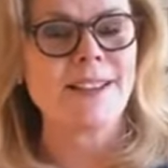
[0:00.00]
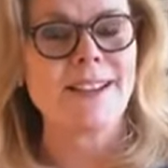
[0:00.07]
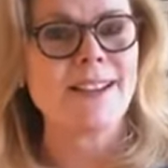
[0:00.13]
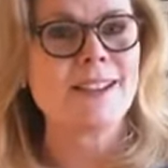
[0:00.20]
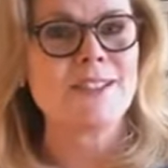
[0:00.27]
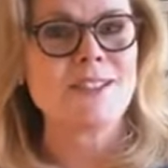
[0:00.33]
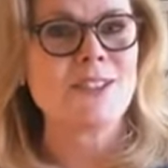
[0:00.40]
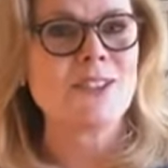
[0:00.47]
And
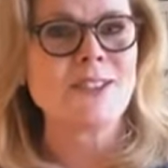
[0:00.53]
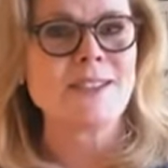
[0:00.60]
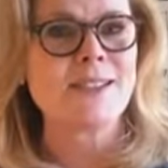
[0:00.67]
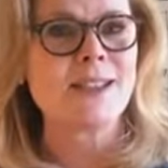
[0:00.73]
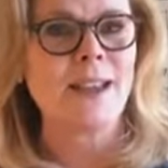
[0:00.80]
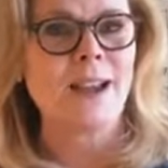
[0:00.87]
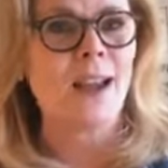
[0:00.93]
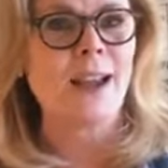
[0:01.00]
it's
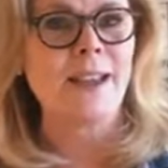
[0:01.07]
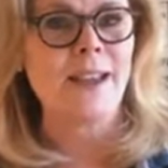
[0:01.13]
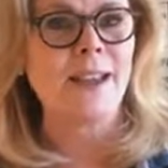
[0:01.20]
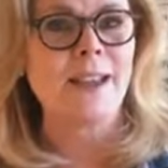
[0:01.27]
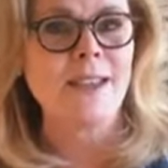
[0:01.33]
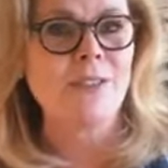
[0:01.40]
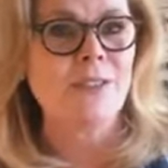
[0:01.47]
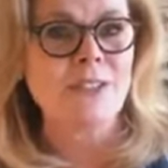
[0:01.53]
just, I
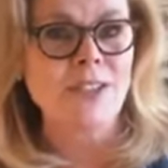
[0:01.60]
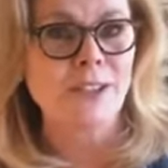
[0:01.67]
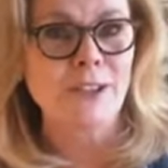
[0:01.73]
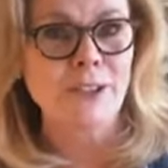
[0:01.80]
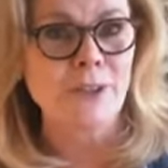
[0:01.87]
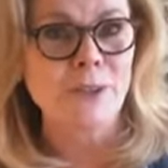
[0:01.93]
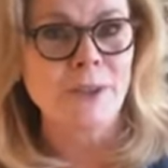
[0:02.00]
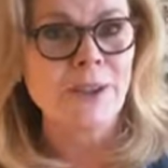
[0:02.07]
can't even tell
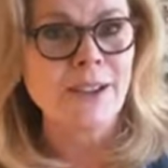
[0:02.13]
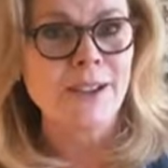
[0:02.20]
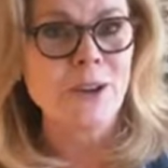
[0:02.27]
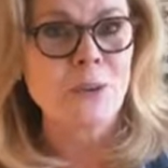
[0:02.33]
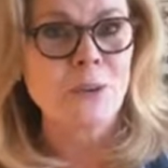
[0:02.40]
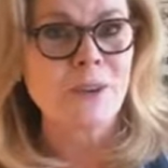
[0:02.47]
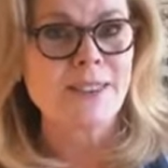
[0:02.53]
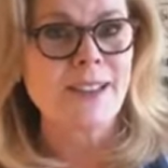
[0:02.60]
you
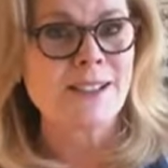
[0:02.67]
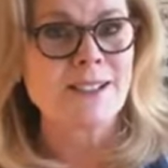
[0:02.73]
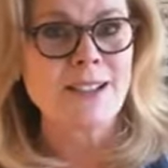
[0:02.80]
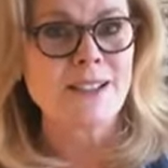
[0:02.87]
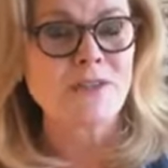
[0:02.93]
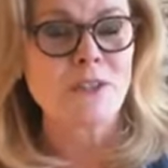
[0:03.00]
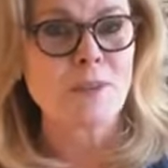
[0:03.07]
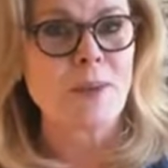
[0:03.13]
what that
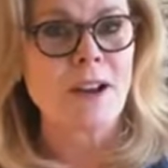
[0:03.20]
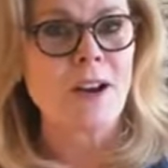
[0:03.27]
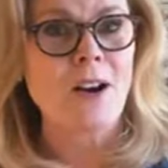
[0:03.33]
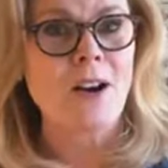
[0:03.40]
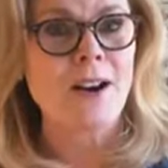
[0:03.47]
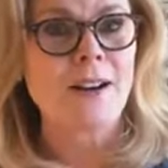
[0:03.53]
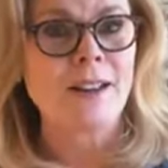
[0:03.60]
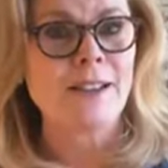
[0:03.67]
does for my heart.